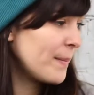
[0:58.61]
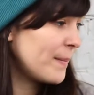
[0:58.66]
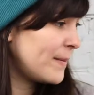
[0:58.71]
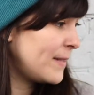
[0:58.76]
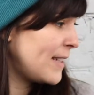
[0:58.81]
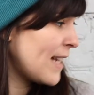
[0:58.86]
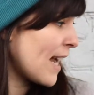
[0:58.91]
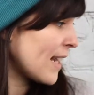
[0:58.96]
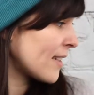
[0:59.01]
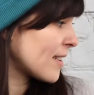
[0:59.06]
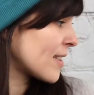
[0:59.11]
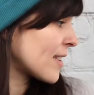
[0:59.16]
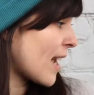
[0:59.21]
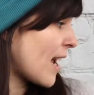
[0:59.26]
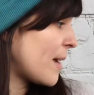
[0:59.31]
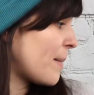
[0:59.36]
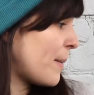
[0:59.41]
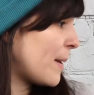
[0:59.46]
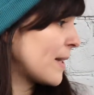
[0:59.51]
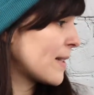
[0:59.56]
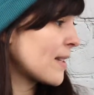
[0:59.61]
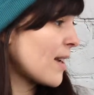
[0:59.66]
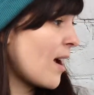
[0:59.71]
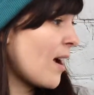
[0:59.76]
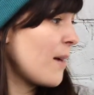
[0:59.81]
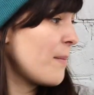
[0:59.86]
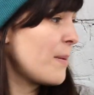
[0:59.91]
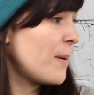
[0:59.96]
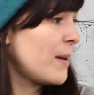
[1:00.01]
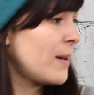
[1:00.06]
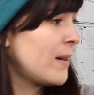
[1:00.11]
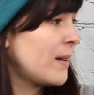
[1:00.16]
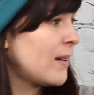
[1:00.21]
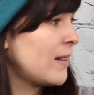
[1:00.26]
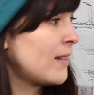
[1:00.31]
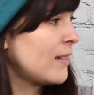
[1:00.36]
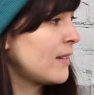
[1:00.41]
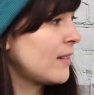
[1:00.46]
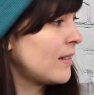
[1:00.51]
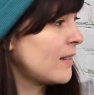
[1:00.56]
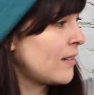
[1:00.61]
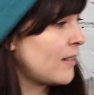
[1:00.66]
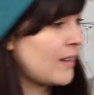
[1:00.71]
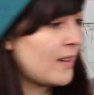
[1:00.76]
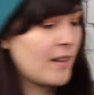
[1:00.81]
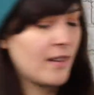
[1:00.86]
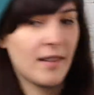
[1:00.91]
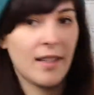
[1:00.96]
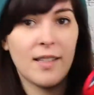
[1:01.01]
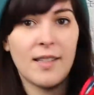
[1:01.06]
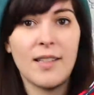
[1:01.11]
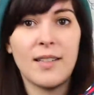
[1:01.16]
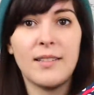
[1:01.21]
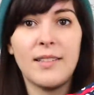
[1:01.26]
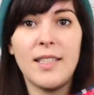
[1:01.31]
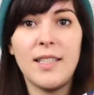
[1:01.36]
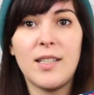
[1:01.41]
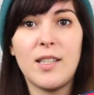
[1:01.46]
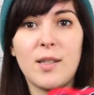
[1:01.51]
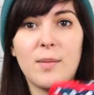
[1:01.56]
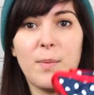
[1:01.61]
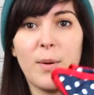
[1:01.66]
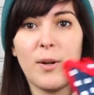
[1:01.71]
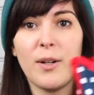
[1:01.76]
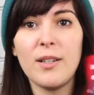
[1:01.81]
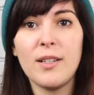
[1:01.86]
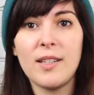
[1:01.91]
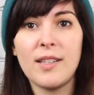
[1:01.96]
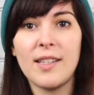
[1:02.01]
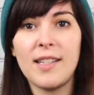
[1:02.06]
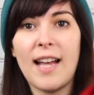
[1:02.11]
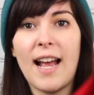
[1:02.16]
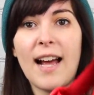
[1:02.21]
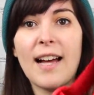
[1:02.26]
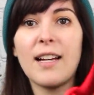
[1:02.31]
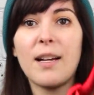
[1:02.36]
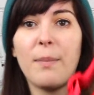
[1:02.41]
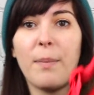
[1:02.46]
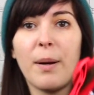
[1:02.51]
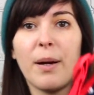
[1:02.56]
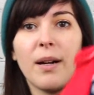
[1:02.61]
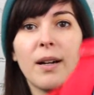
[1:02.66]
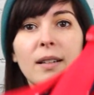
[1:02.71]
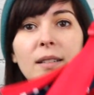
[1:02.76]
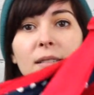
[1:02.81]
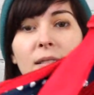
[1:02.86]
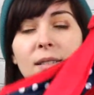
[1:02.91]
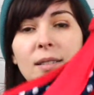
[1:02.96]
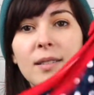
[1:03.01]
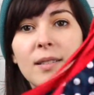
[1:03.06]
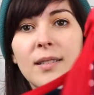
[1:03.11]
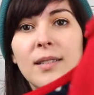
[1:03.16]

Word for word: Next, I picked up this LeSportsac purse.